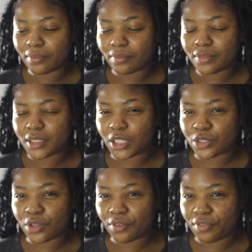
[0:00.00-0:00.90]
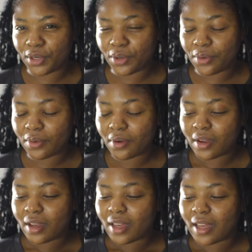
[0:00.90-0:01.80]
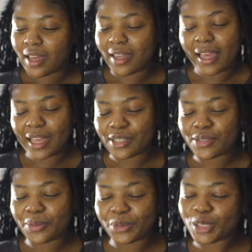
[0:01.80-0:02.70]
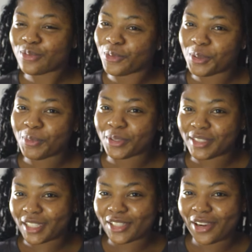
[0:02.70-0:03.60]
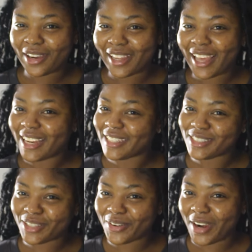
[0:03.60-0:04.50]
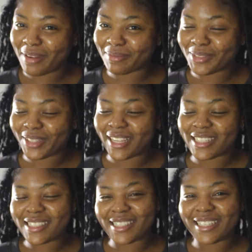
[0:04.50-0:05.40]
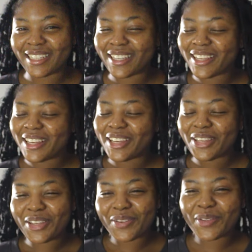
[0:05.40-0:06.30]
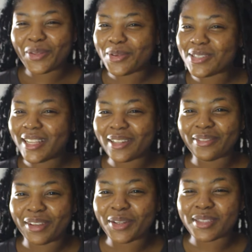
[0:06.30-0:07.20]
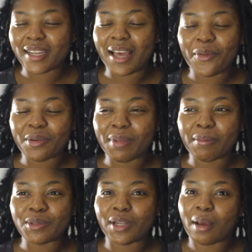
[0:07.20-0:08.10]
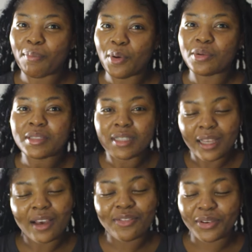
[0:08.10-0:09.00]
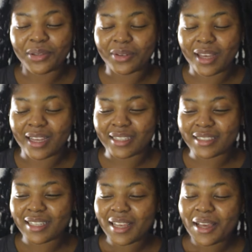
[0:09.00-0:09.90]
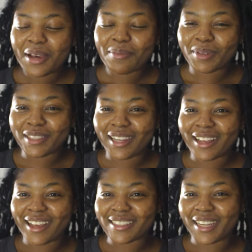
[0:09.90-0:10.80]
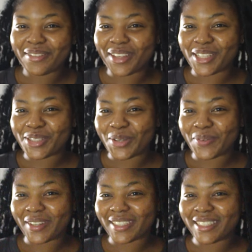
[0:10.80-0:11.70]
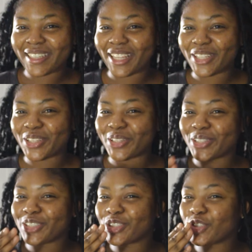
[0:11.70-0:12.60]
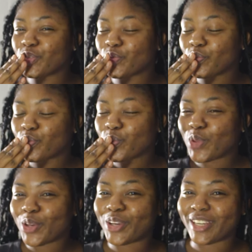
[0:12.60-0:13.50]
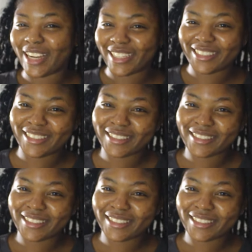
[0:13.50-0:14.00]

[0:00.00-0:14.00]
TikTok video. Yeah, so just follow me on TikTok and Instagram to like see, you know, those little videos that I won't be able to like post here for you guys. But yeah, guys, I love you guys so much. Thank you. Good night.